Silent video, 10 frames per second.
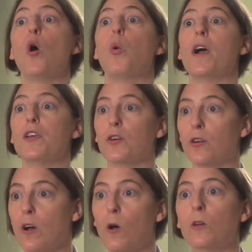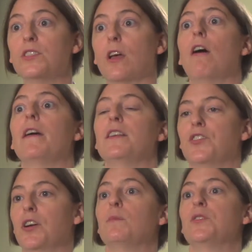what your goals are in
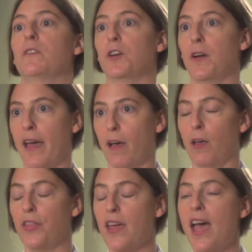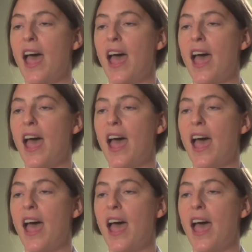terms of your health.